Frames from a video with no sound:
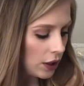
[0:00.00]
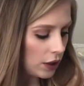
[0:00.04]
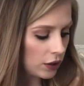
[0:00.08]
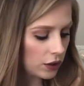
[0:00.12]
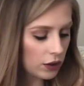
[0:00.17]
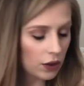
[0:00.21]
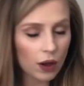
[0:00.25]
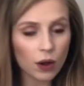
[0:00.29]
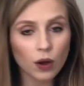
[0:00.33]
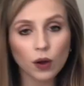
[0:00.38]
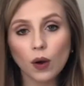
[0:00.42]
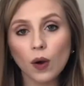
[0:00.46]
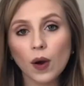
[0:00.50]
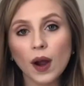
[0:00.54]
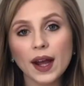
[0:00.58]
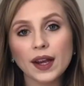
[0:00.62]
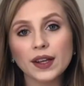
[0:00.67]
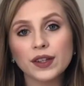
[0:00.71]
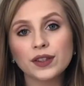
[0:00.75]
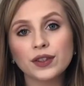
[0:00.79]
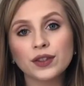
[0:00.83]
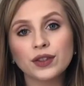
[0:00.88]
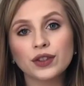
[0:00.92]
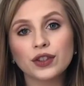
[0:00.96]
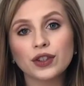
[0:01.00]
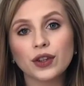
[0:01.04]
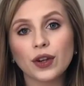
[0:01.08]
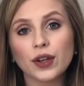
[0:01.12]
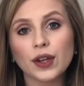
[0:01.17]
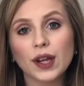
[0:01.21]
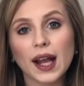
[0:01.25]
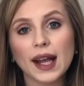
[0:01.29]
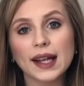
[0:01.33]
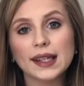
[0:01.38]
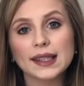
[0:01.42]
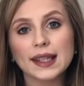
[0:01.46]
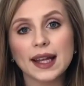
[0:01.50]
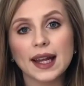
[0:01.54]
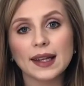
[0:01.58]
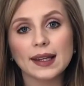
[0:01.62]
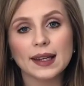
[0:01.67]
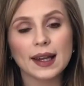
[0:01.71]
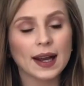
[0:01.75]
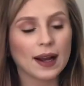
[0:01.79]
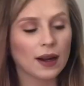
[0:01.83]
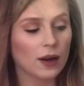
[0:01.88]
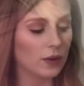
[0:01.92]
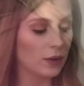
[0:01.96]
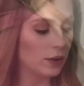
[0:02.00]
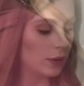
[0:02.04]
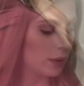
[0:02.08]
So I'll go ahead and show you guys that now.